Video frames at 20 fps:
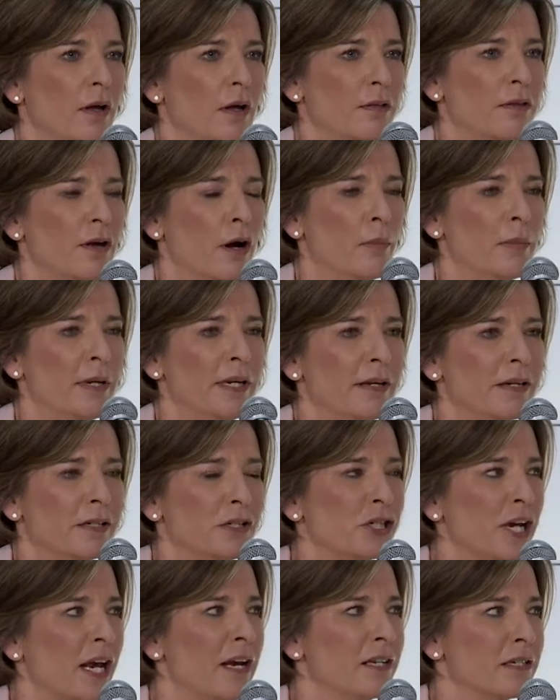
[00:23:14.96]
the Armenian
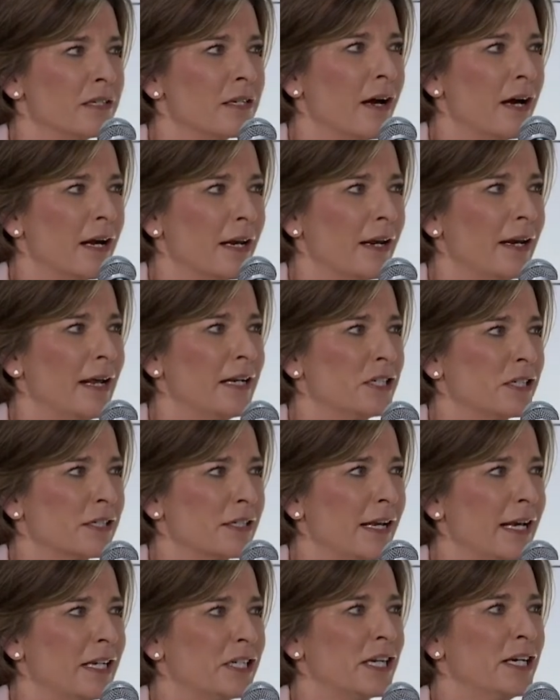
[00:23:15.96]
genocide
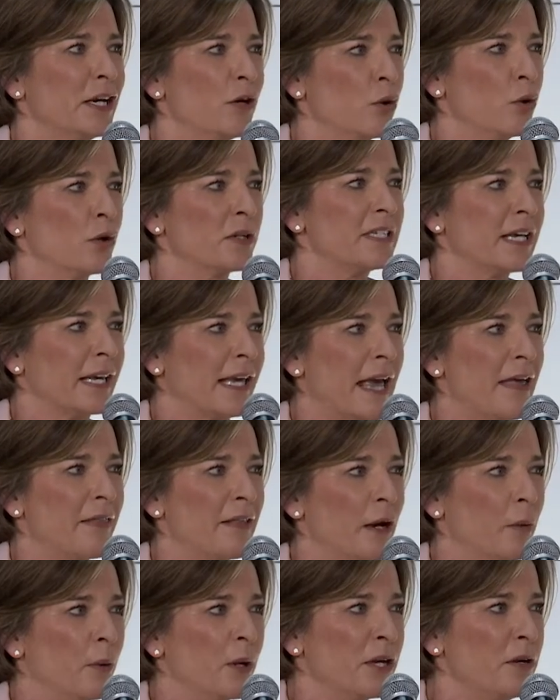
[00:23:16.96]
legislation in order to get
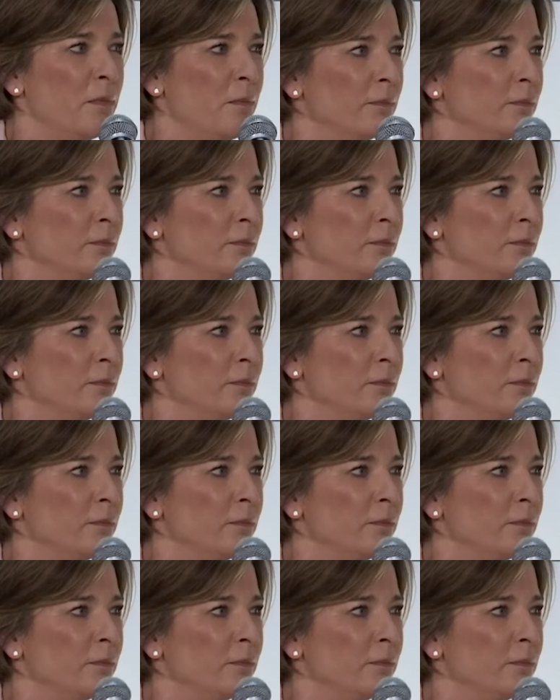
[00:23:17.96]
there, were you?